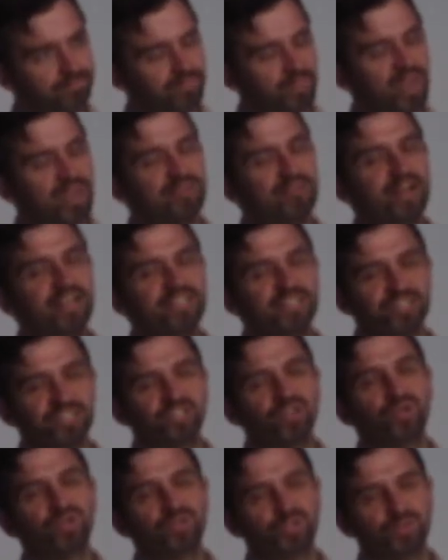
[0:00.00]
If I just
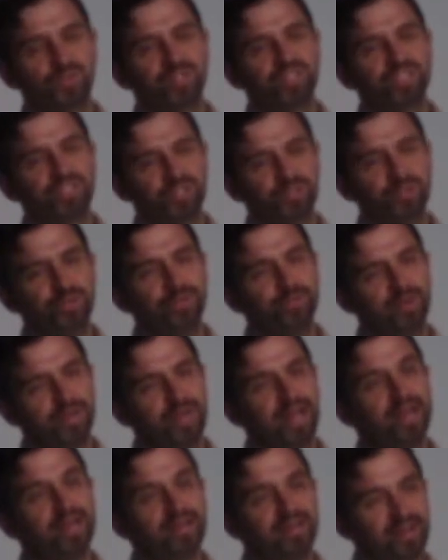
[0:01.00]
told you what to do and you went
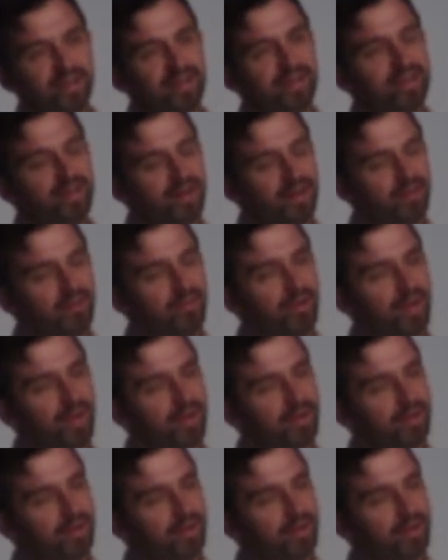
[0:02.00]
ahead and did it anyway.